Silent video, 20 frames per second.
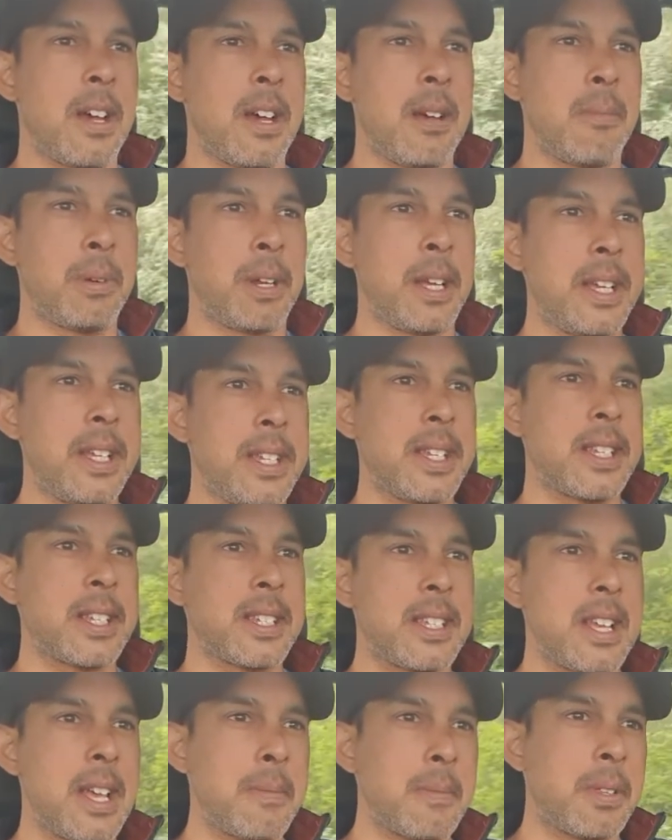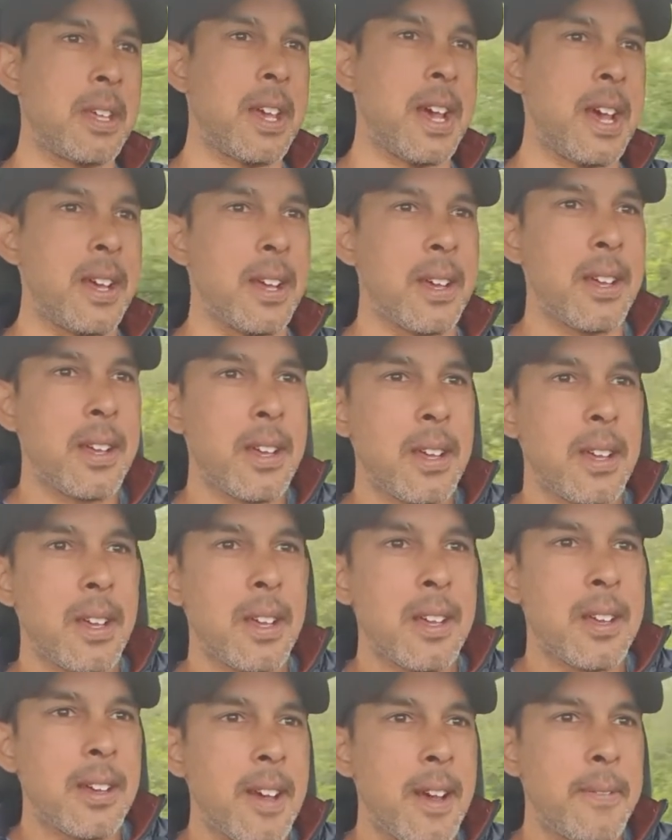please accept that
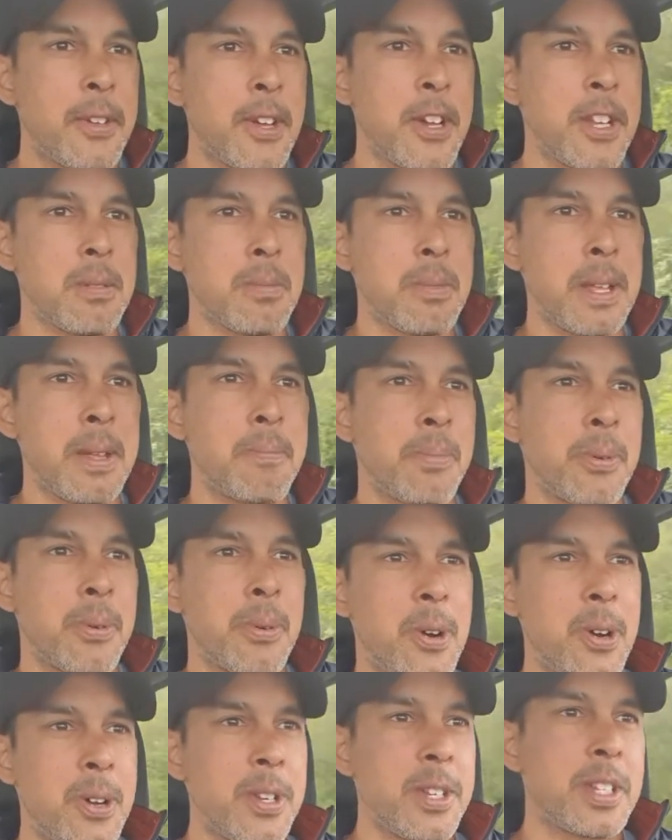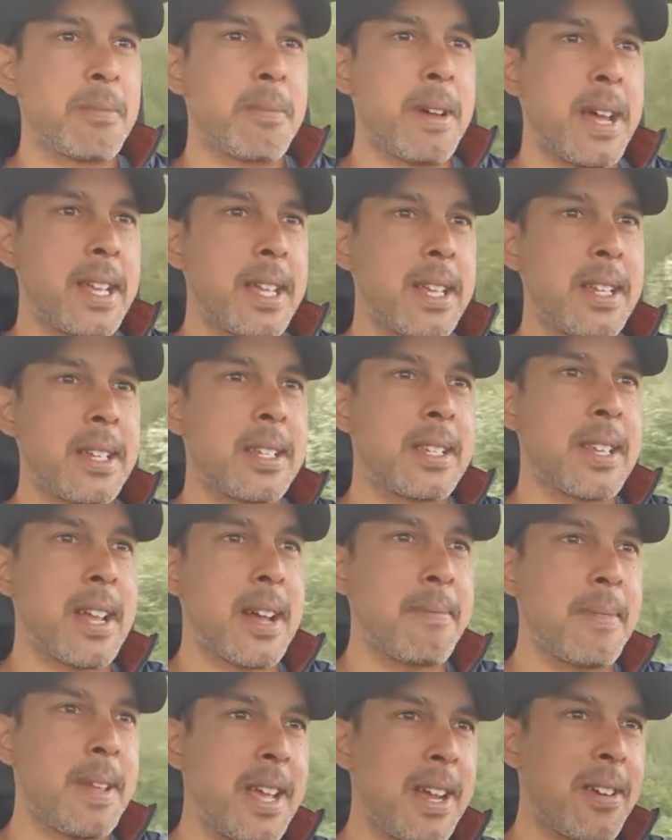I'm going to be prone to making
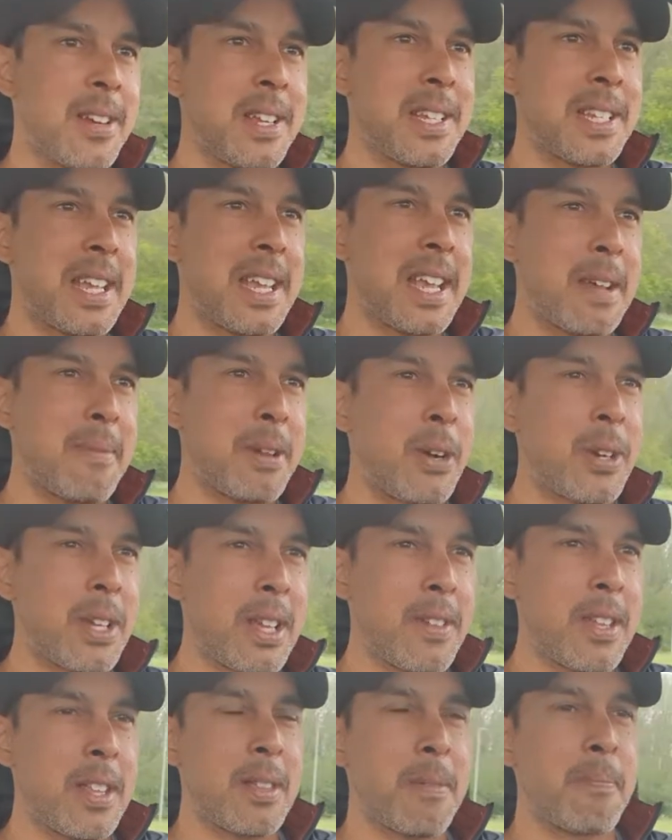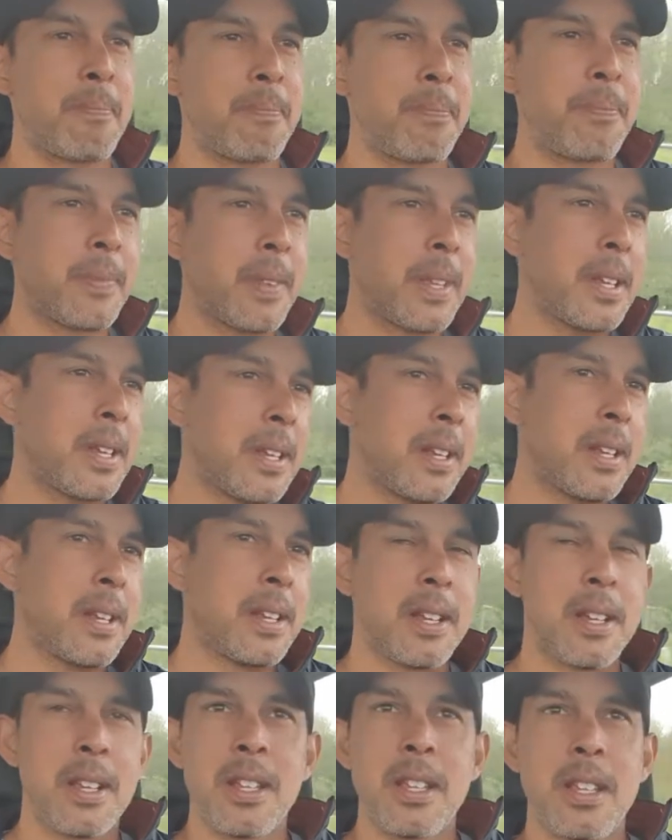some errors here, but I'll give you
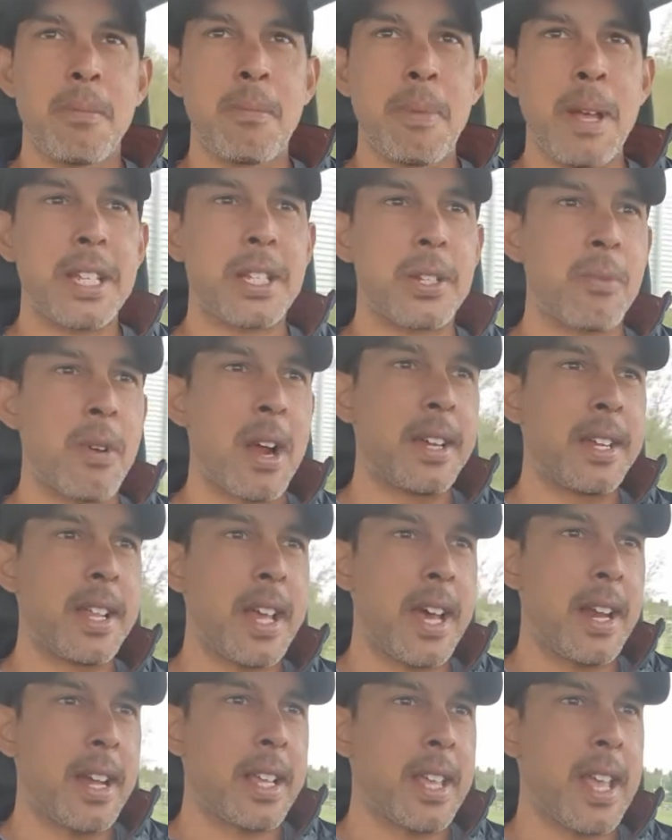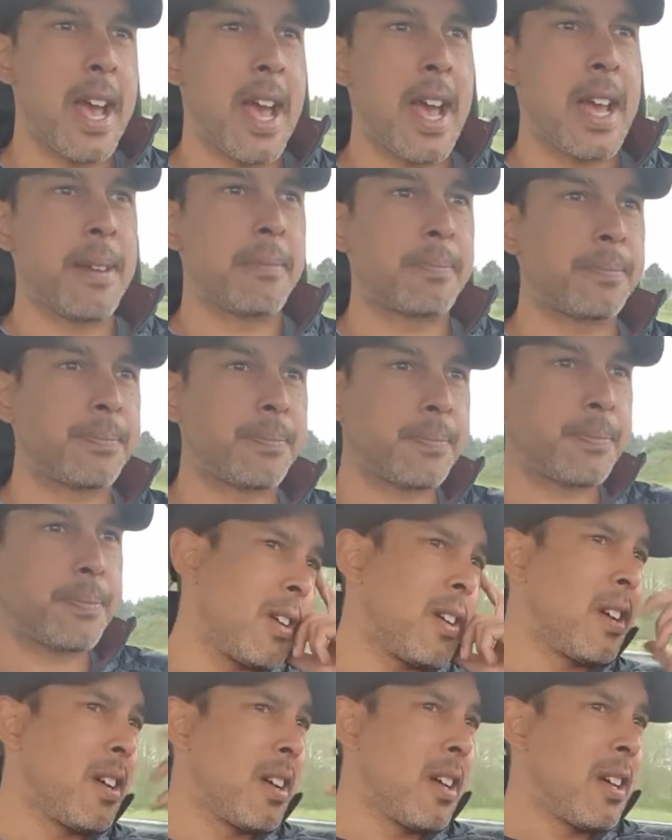the best rundown I can.
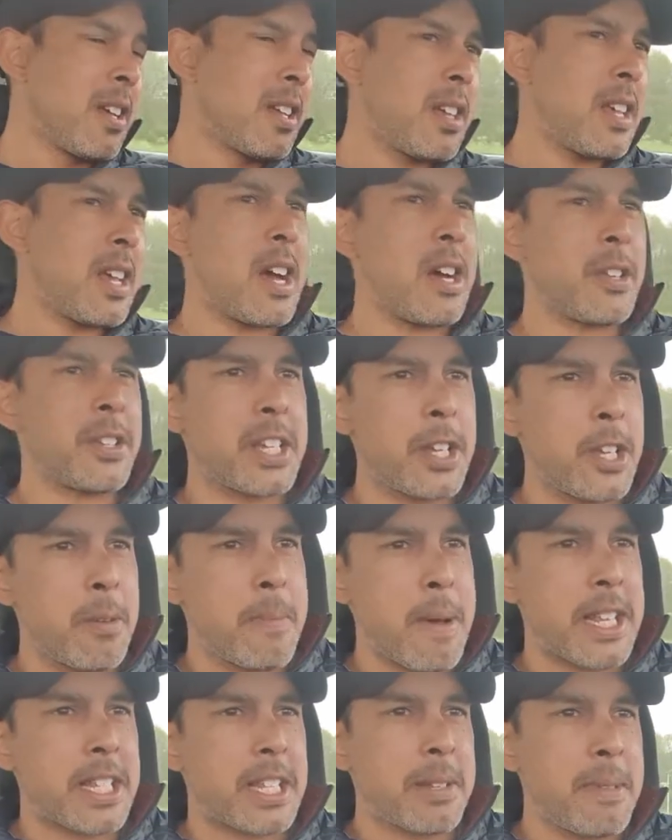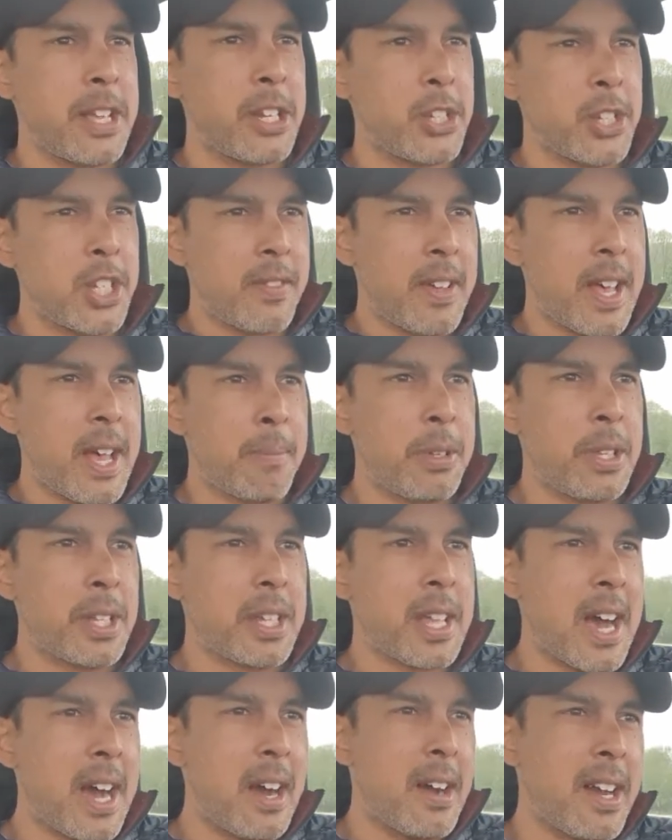Yeah, I'll tell you about some issues I've had with the
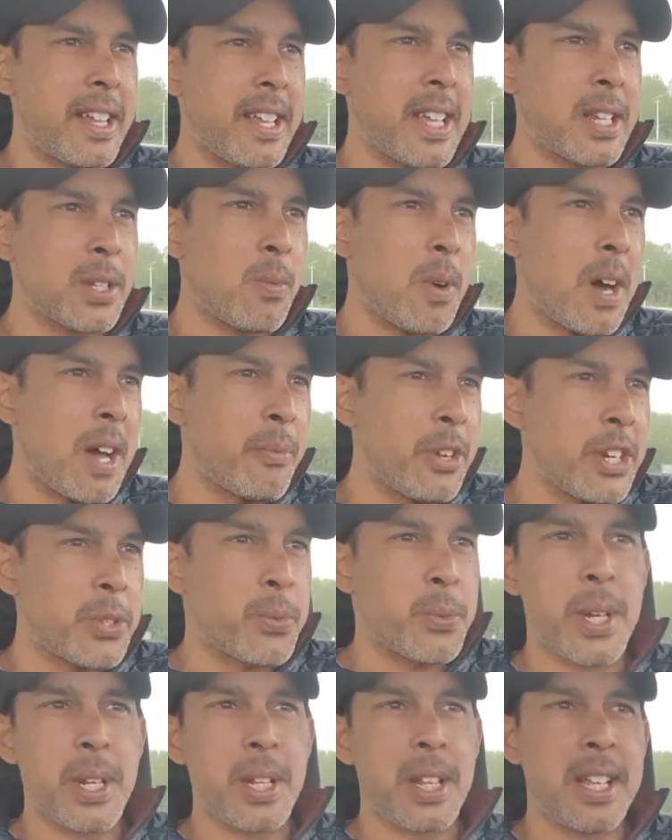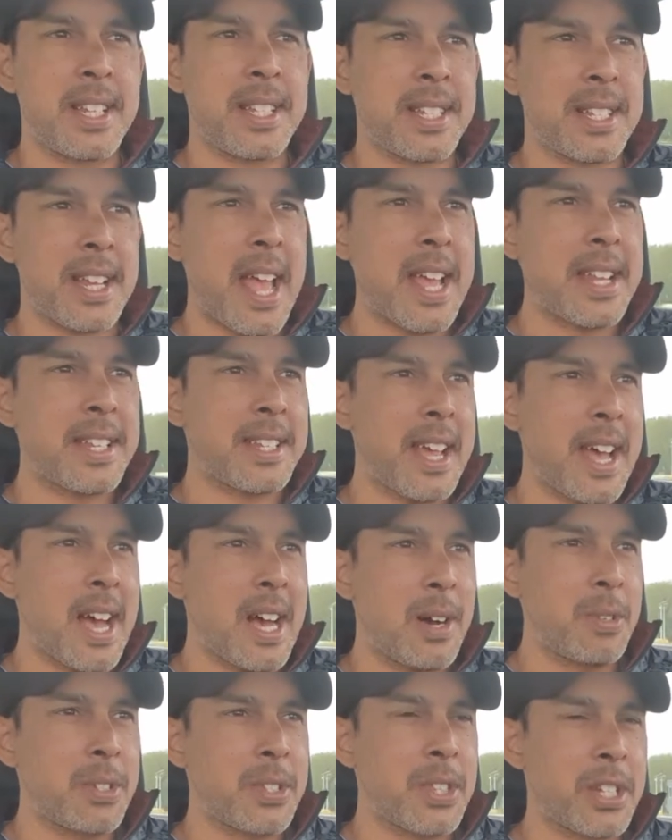car. I guess one which really stands
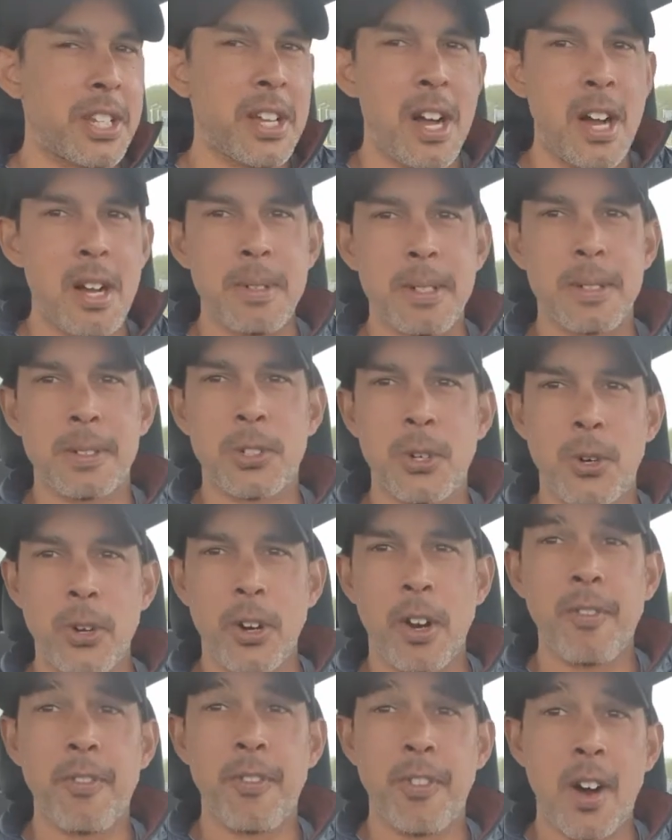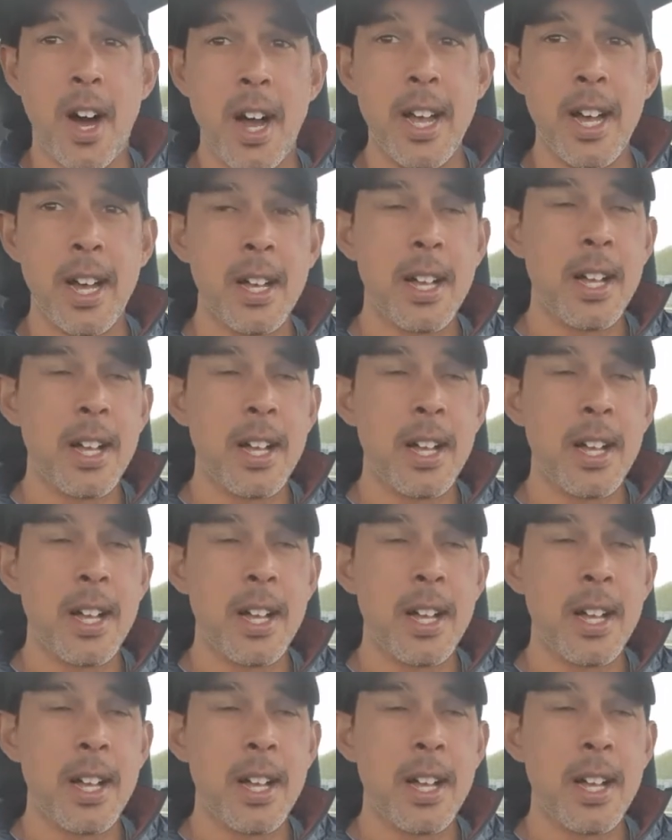out was the time it caught on fire.